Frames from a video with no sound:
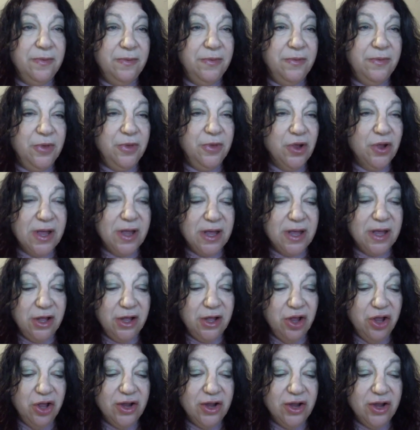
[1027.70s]
Look
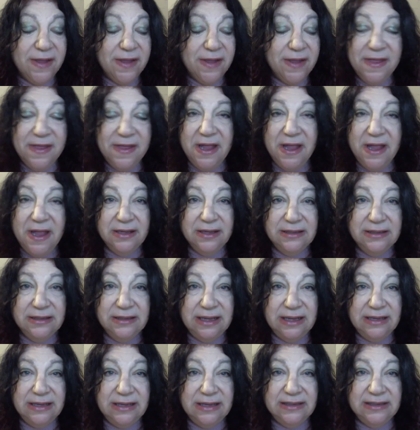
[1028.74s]
at things
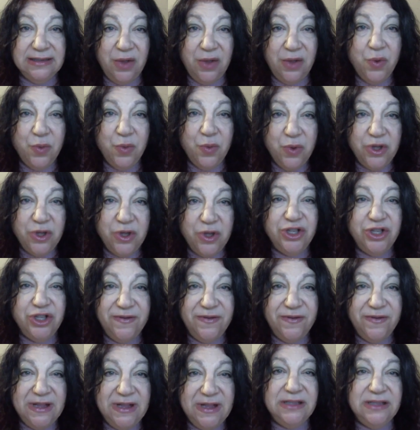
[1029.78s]
and say, well, which
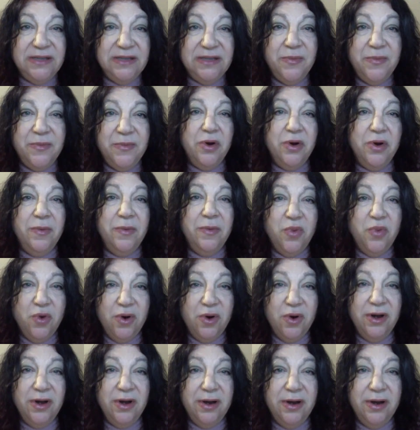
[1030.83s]
of these are more
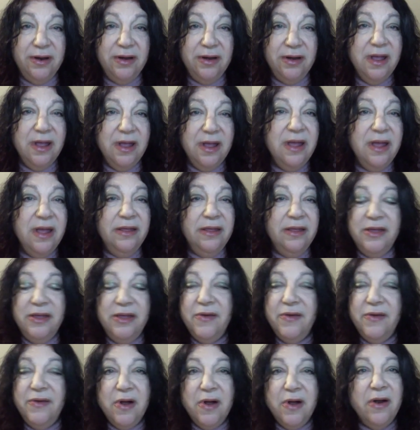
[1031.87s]
important?
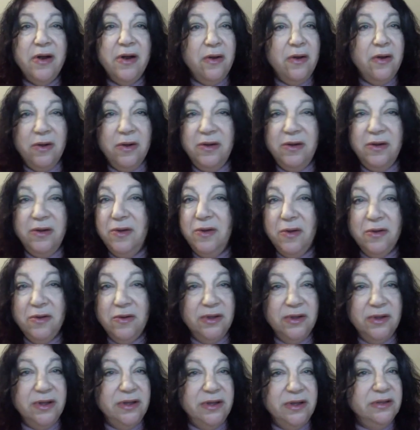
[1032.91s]
There are
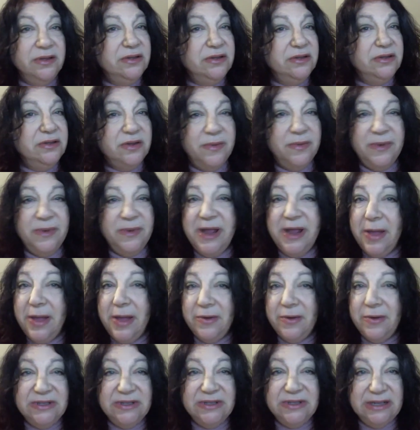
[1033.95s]
only so many
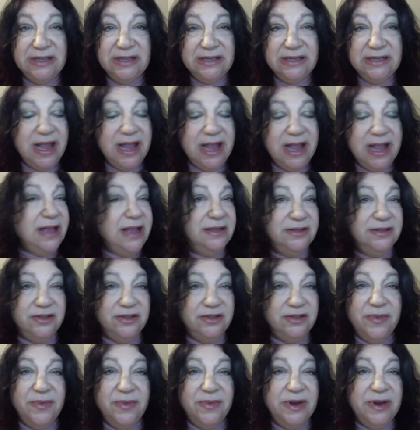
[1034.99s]
hours in a day,
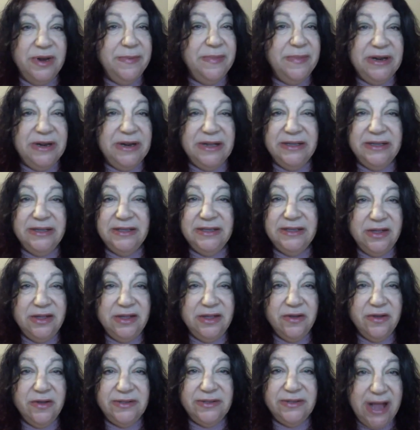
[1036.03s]
so many minutes in
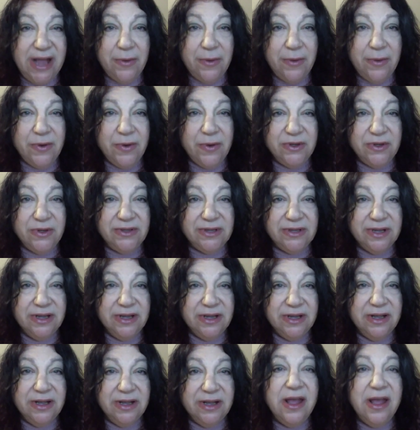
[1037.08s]
those hours,
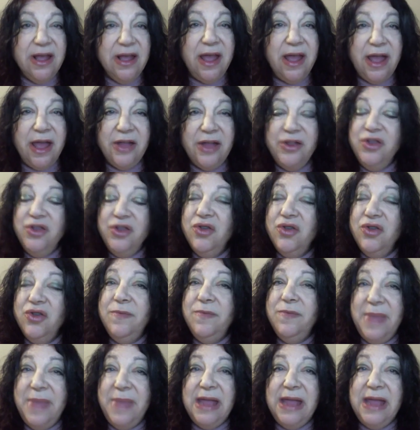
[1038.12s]
and you
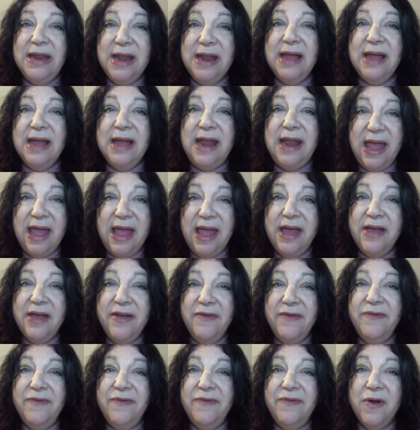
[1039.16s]
may not
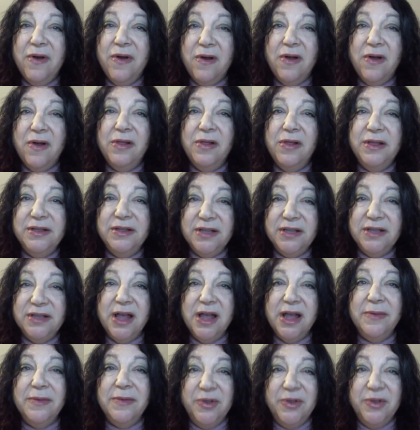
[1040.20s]
have all the
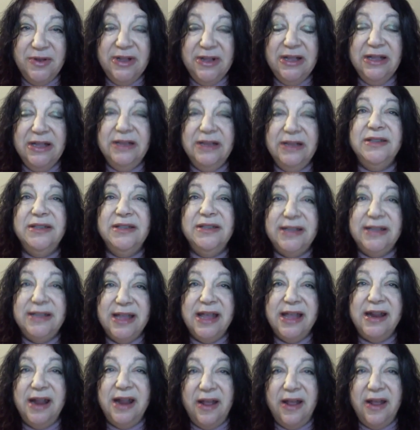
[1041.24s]
time you need to
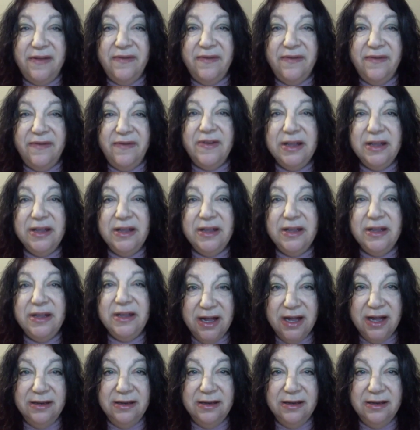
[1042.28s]
get everything done.